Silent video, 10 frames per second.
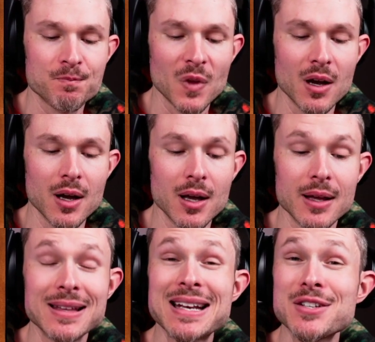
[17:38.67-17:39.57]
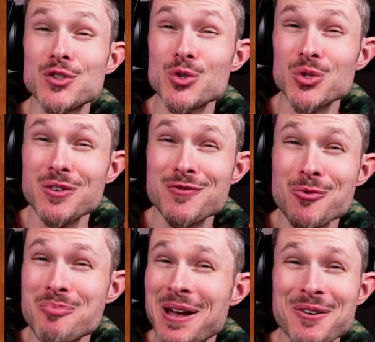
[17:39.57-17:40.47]
And that is usually for
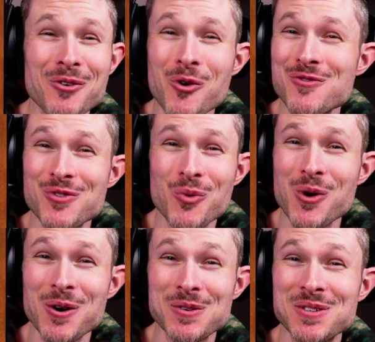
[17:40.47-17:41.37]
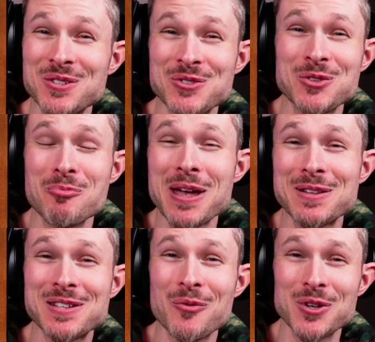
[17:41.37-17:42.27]
better or for worse. It just
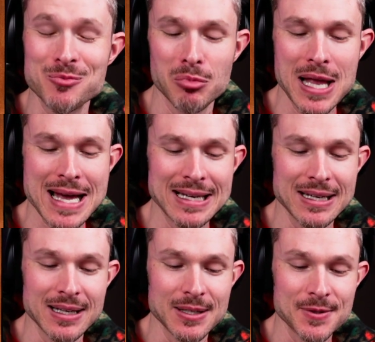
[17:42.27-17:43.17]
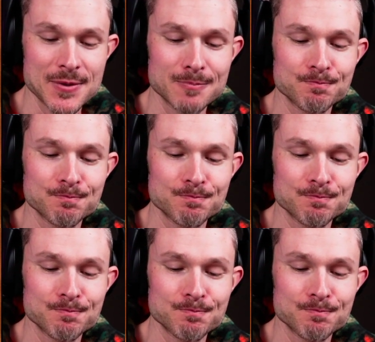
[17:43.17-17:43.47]
depends on which planet it is.